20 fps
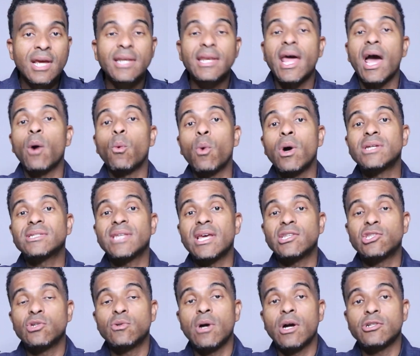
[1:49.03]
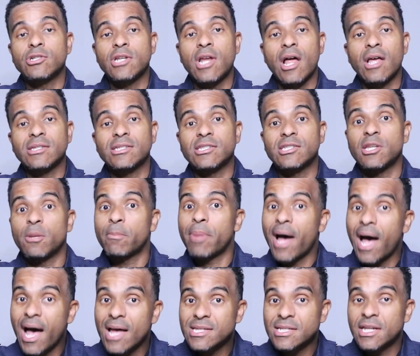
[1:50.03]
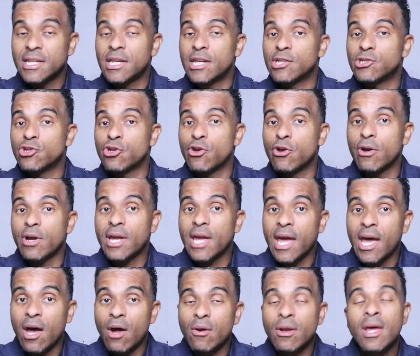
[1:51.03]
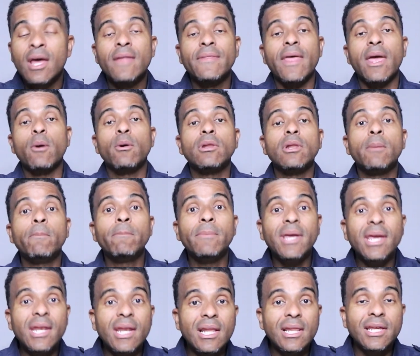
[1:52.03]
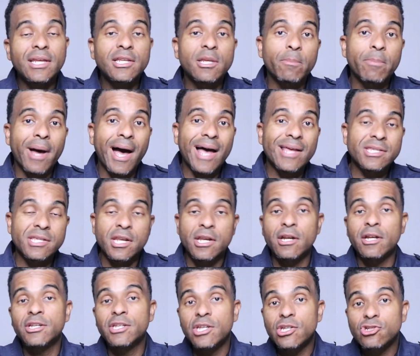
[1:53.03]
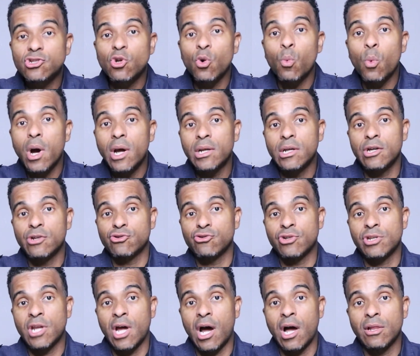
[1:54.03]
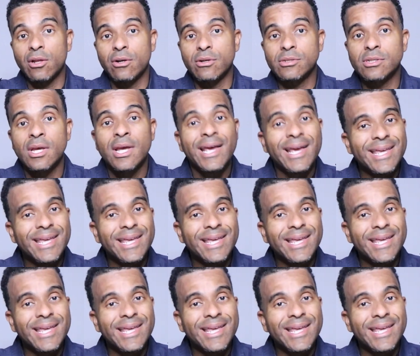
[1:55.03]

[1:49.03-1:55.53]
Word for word: Now, once that $200 is deposited into your account, they will immediately deposit an additional $100.